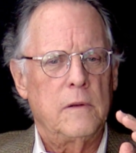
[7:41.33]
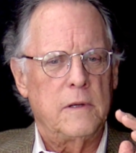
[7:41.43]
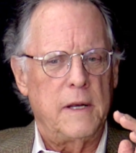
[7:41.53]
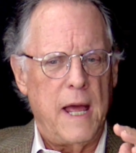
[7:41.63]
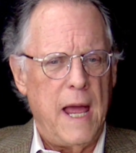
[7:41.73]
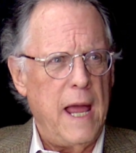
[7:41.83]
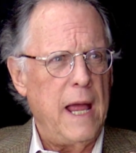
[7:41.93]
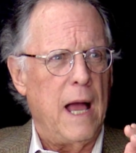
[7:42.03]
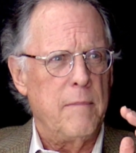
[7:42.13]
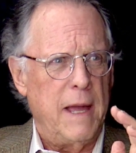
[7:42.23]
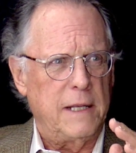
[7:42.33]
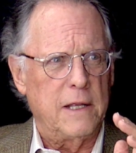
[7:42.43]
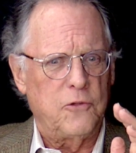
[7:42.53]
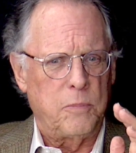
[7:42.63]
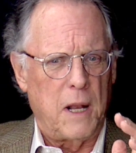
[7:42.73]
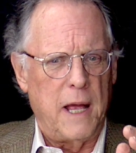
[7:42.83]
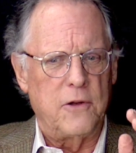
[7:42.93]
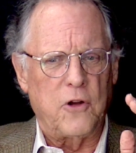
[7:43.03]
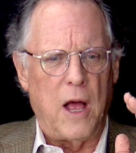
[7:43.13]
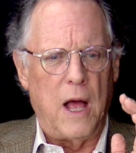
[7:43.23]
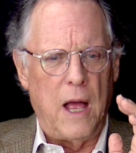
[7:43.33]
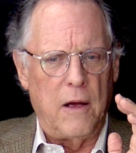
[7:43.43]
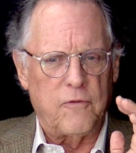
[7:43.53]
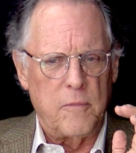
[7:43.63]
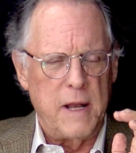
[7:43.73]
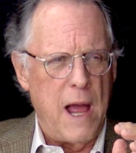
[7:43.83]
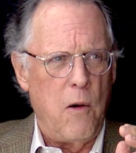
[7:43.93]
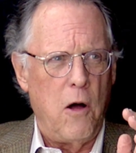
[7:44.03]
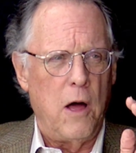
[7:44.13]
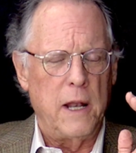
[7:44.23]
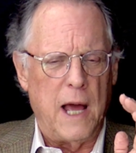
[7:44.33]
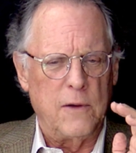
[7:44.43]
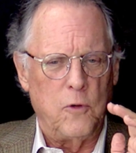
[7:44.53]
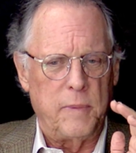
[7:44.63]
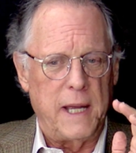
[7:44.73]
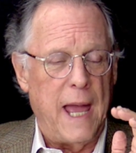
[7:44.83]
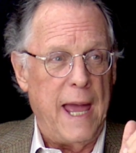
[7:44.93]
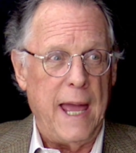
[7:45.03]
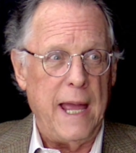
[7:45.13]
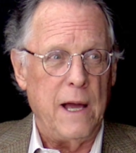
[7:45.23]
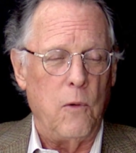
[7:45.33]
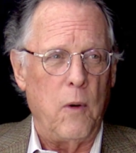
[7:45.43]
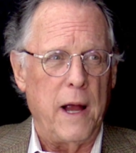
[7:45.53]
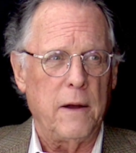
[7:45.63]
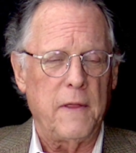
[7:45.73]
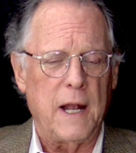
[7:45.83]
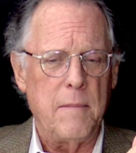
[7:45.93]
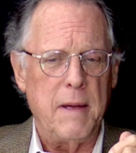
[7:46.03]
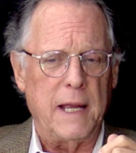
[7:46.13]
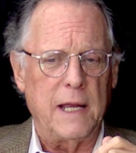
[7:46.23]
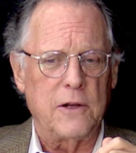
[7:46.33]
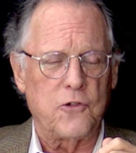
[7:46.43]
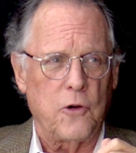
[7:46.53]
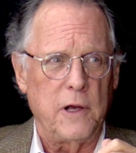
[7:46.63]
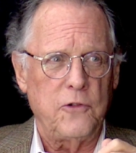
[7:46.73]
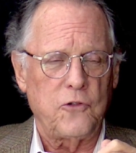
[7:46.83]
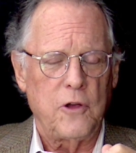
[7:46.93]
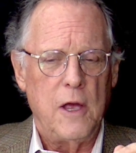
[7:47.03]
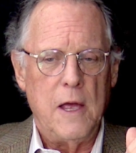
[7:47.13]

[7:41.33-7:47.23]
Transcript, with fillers: Today, I make this pledge. From now on, I will be A, aware that I'm making a choice.